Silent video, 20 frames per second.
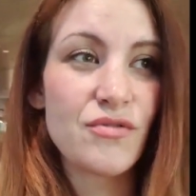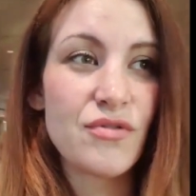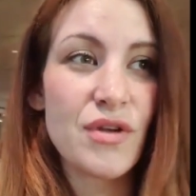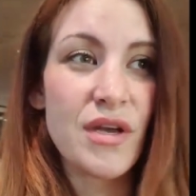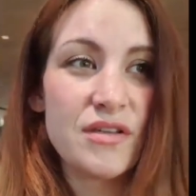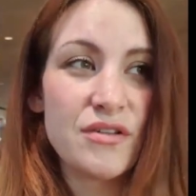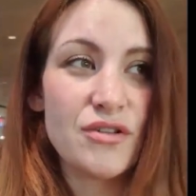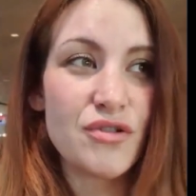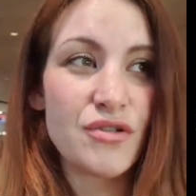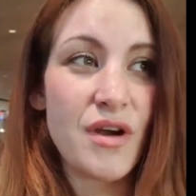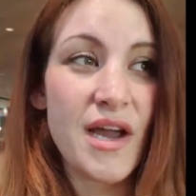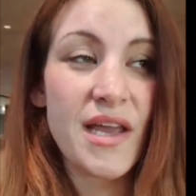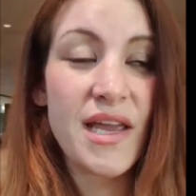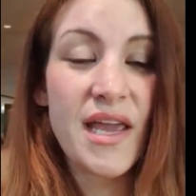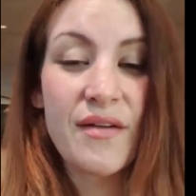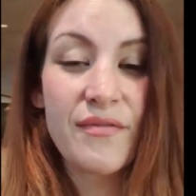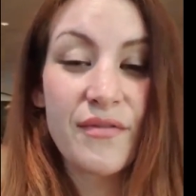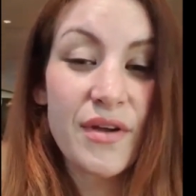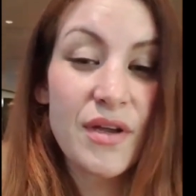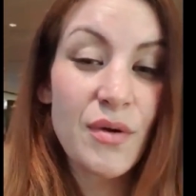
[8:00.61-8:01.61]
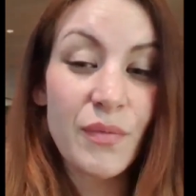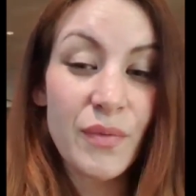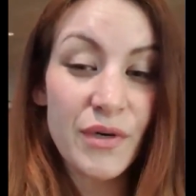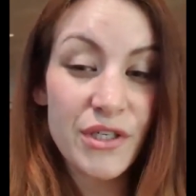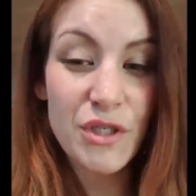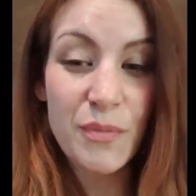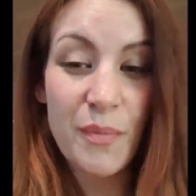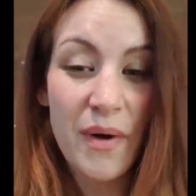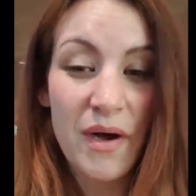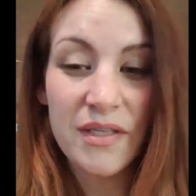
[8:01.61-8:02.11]
in trying every
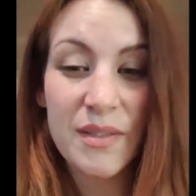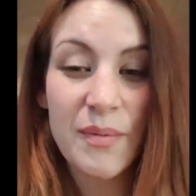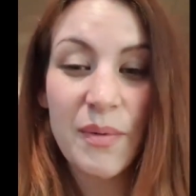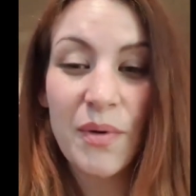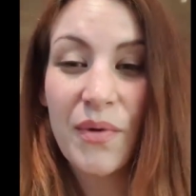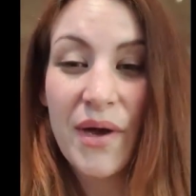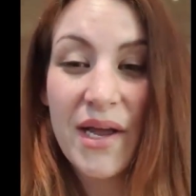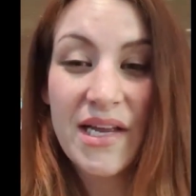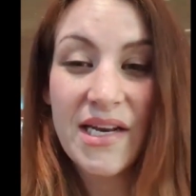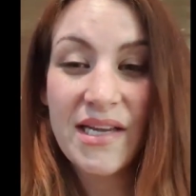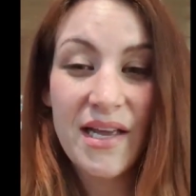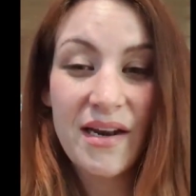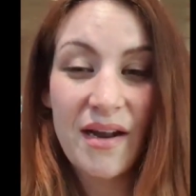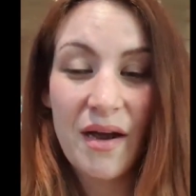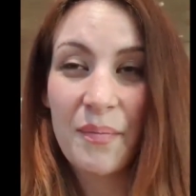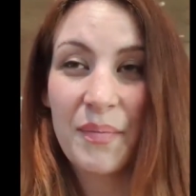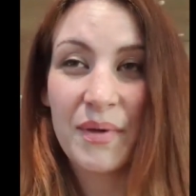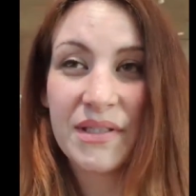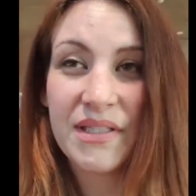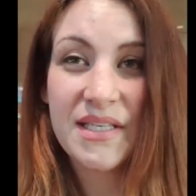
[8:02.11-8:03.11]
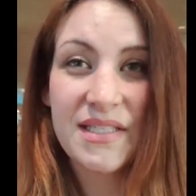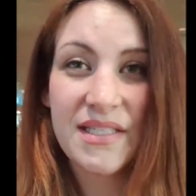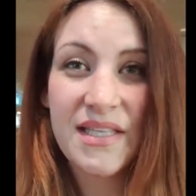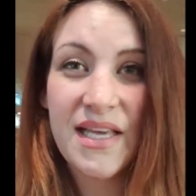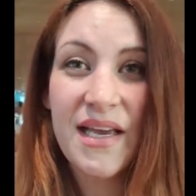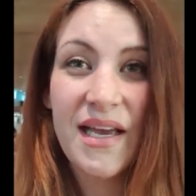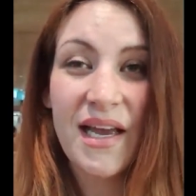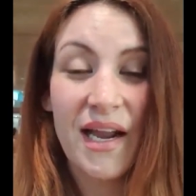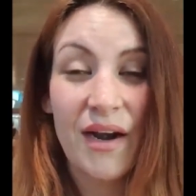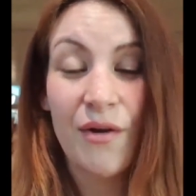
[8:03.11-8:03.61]
which possible way to get up on this
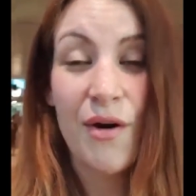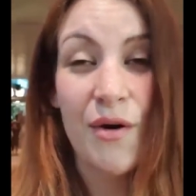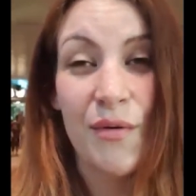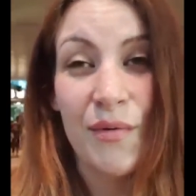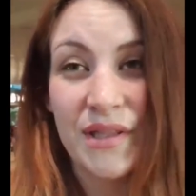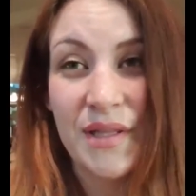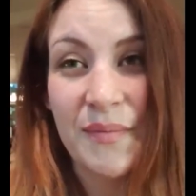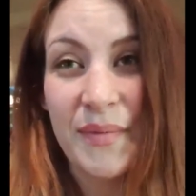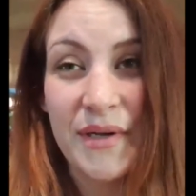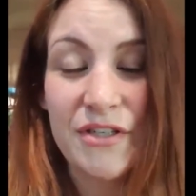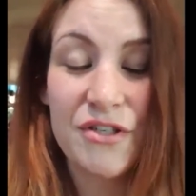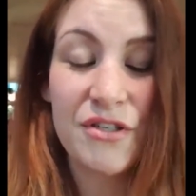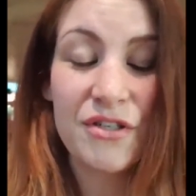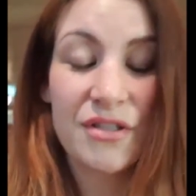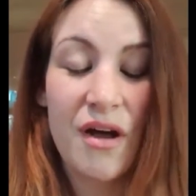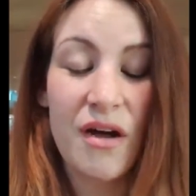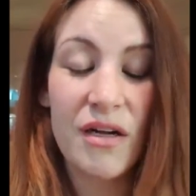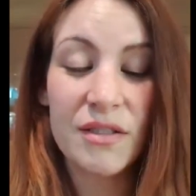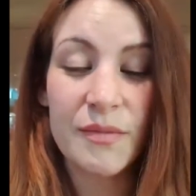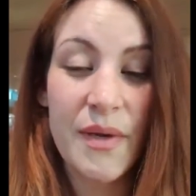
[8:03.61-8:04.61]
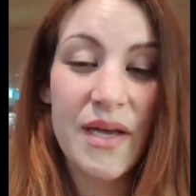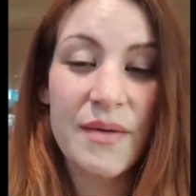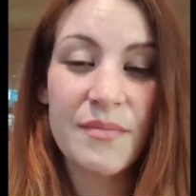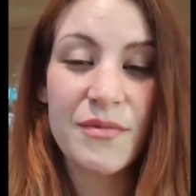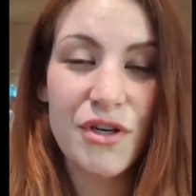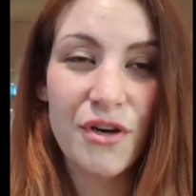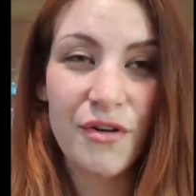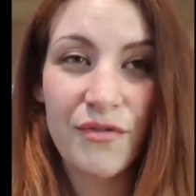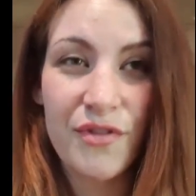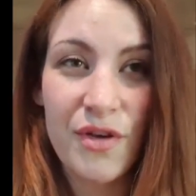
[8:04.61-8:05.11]
thing. I don't know what the bench is called, but I'm
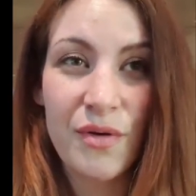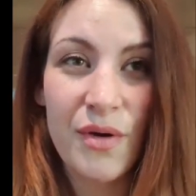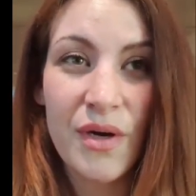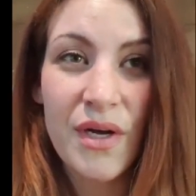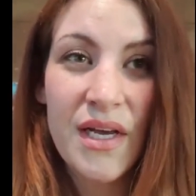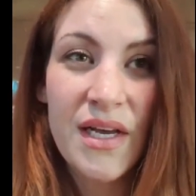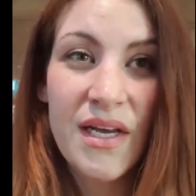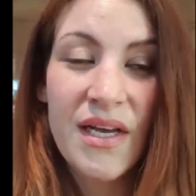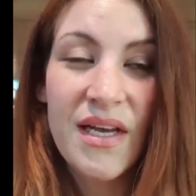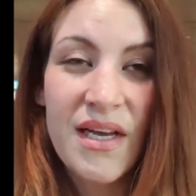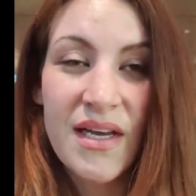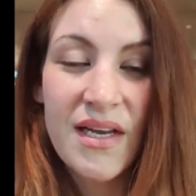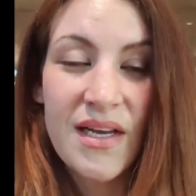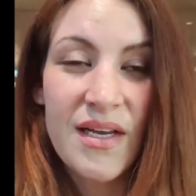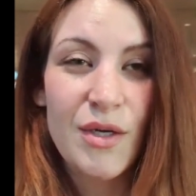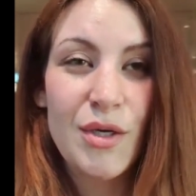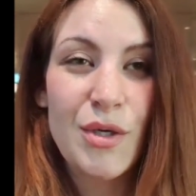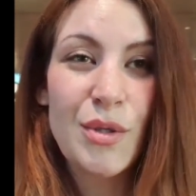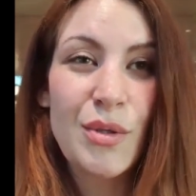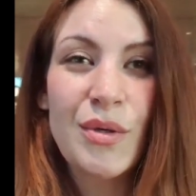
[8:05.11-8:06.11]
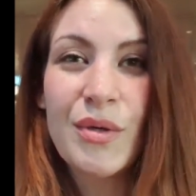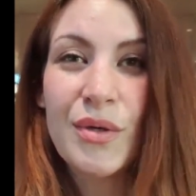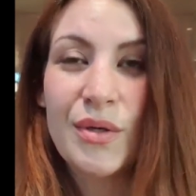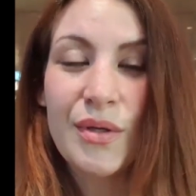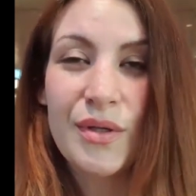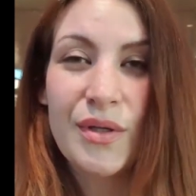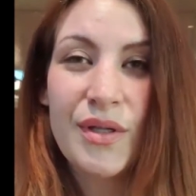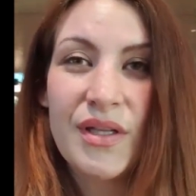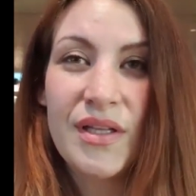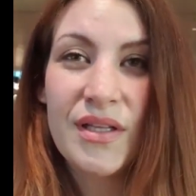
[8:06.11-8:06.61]
sure if you
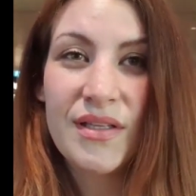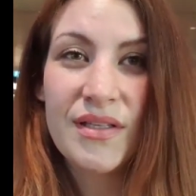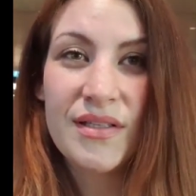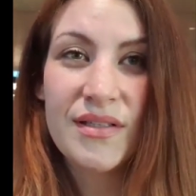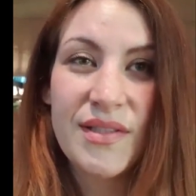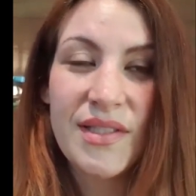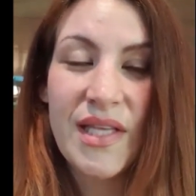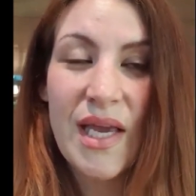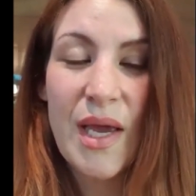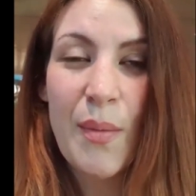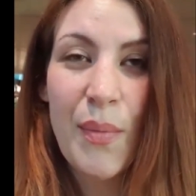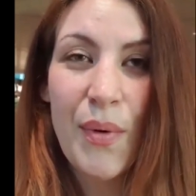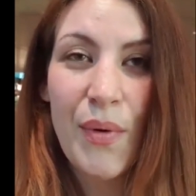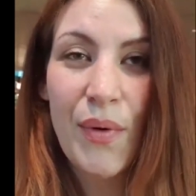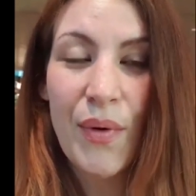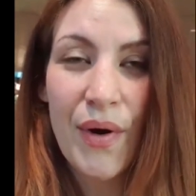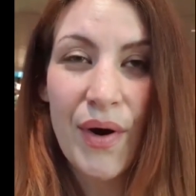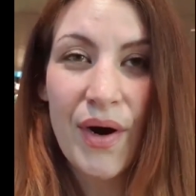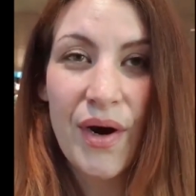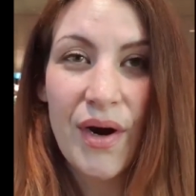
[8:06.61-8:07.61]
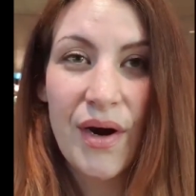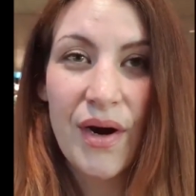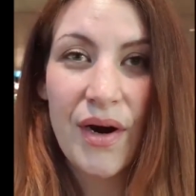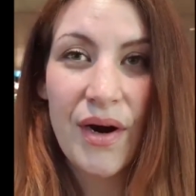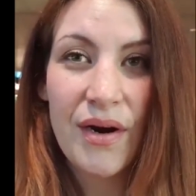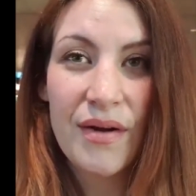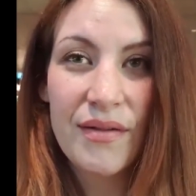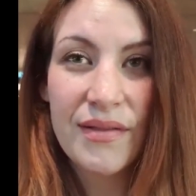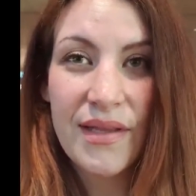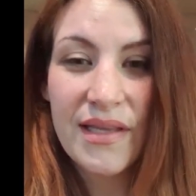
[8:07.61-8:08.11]
Google
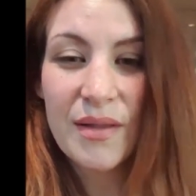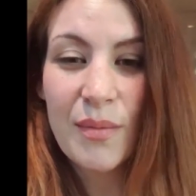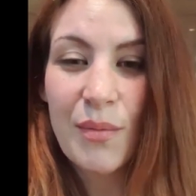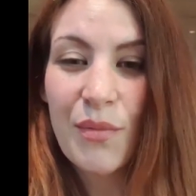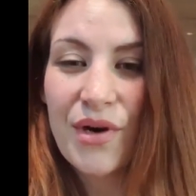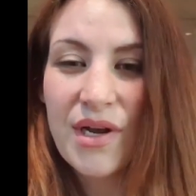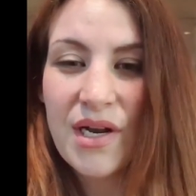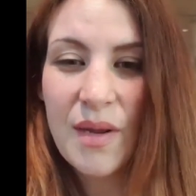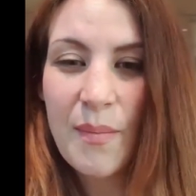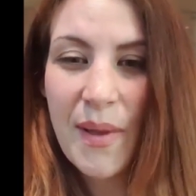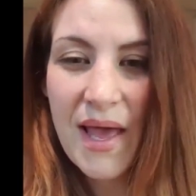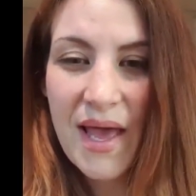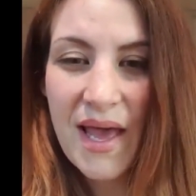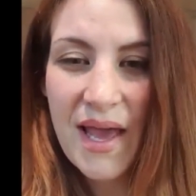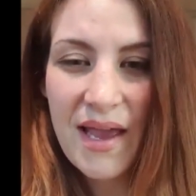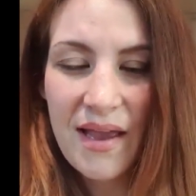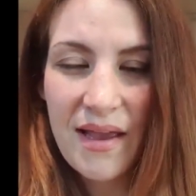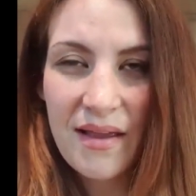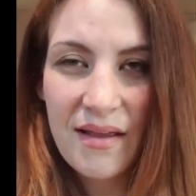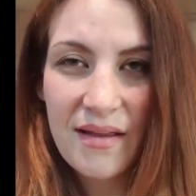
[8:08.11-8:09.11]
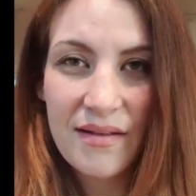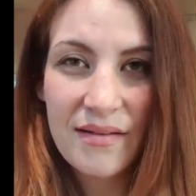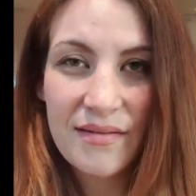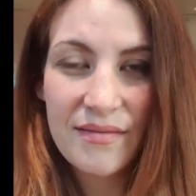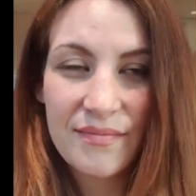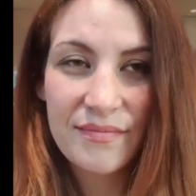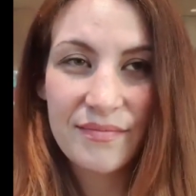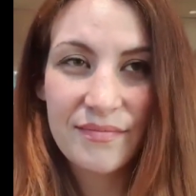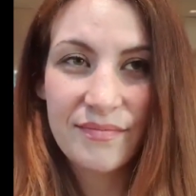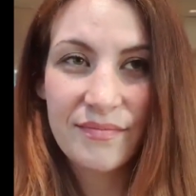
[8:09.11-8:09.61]
Singapore, like the Marina Bay
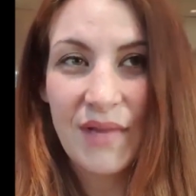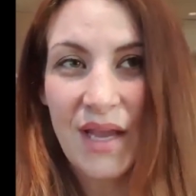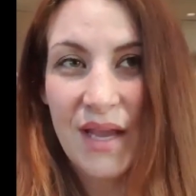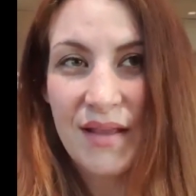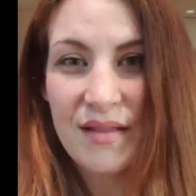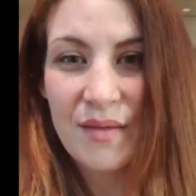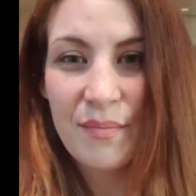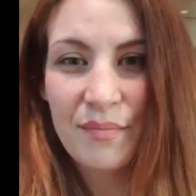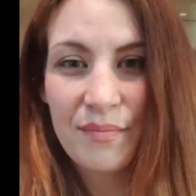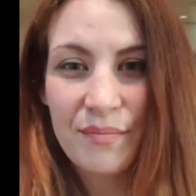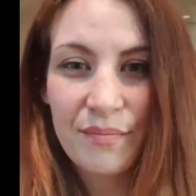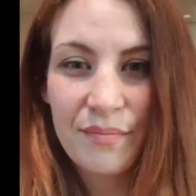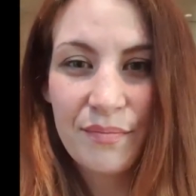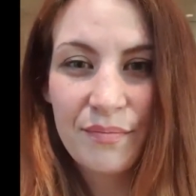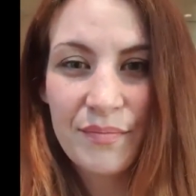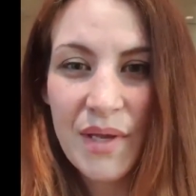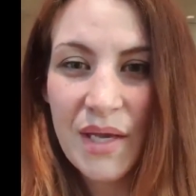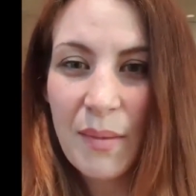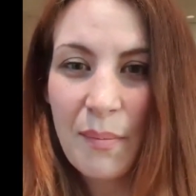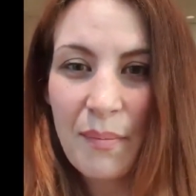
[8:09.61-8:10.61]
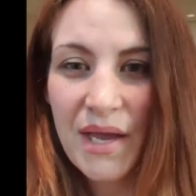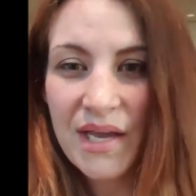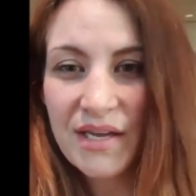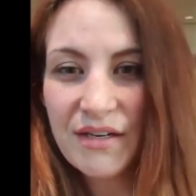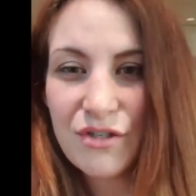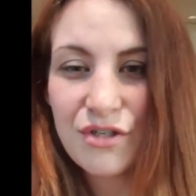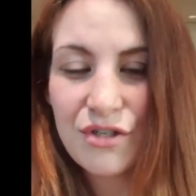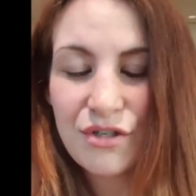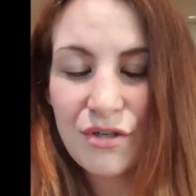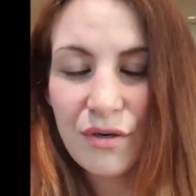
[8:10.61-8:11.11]
and the big
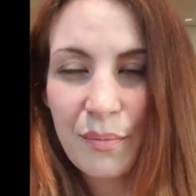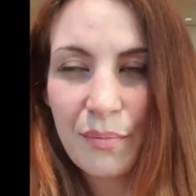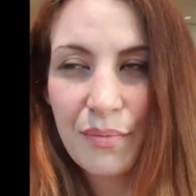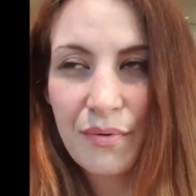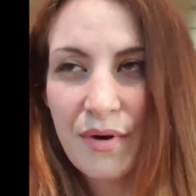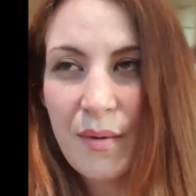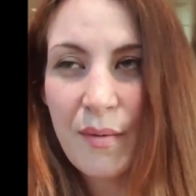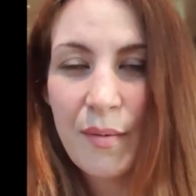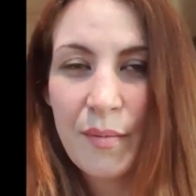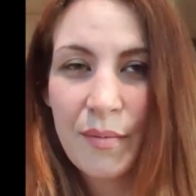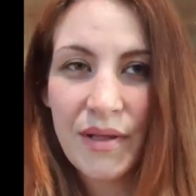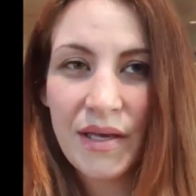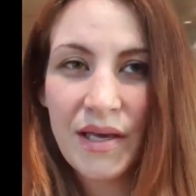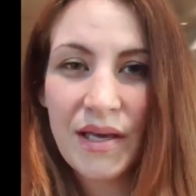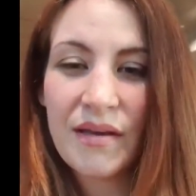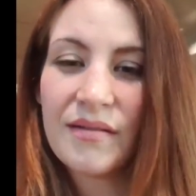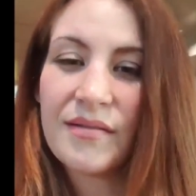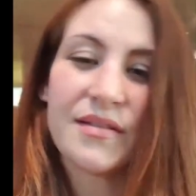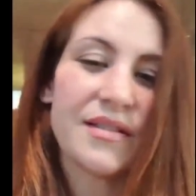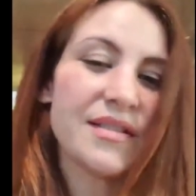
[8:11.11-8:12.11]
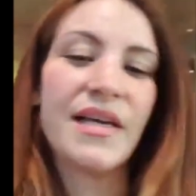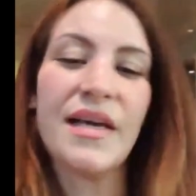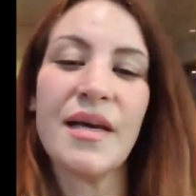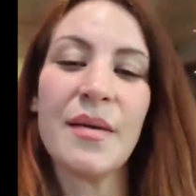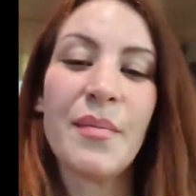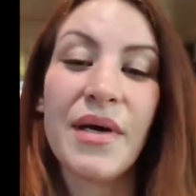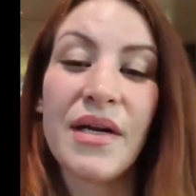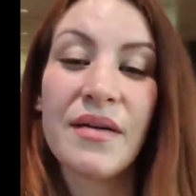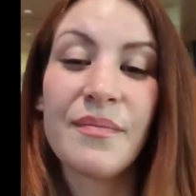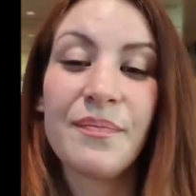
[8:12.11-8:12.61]
bench, you'll probably see it.
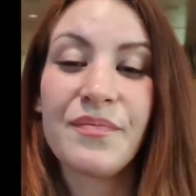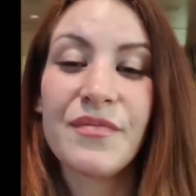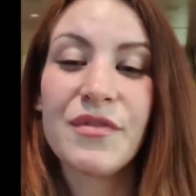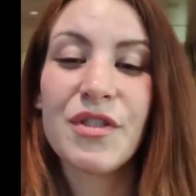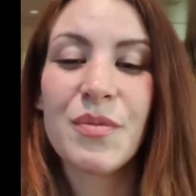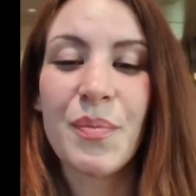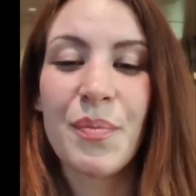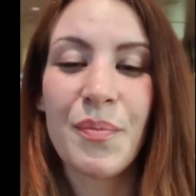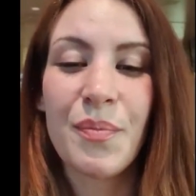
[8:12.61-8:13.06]
But it's